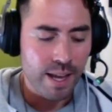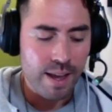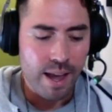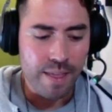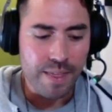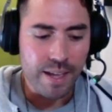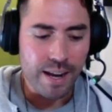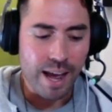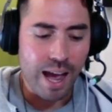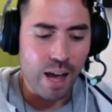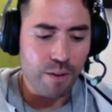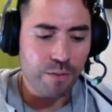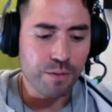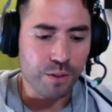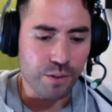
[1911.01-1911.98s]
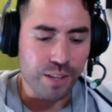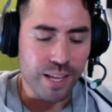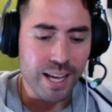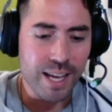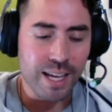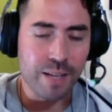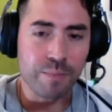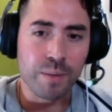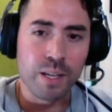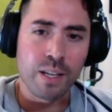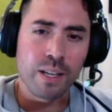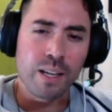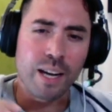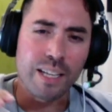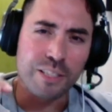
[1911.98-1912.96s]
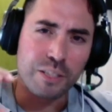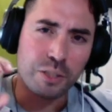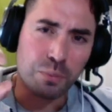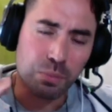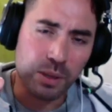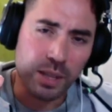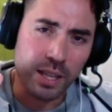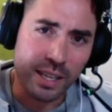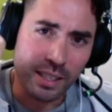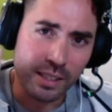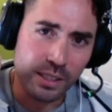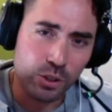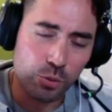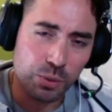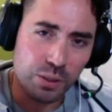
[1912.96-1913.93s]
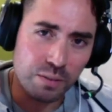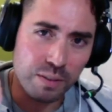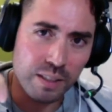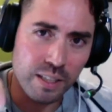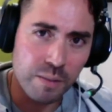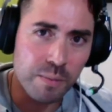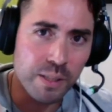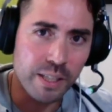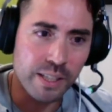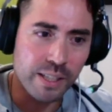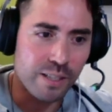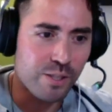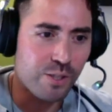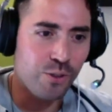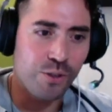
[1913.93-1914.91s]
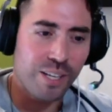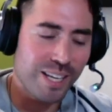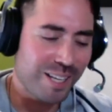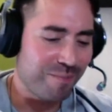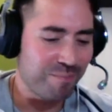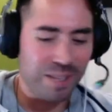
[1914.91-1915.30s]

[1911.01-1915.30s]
And then after that, I just apply a little bit of limiting so that,